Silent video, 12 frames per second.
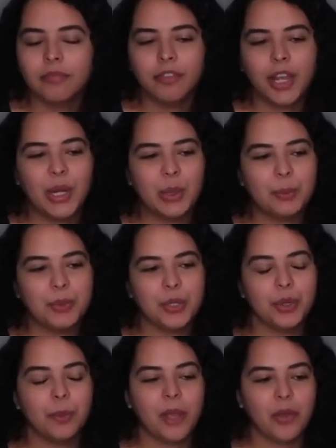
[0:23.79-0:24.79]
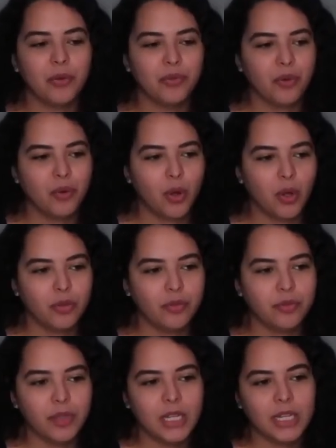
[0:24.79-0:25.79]
filmed, my overall
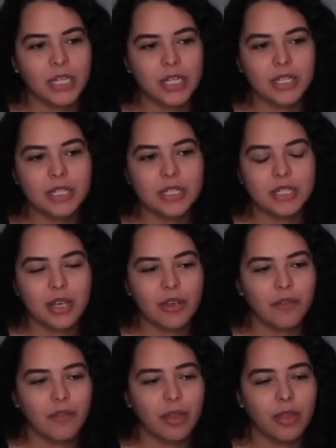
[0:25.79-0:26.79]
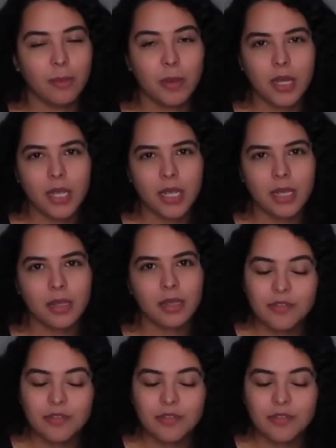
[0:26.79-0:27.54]
feelings of the book.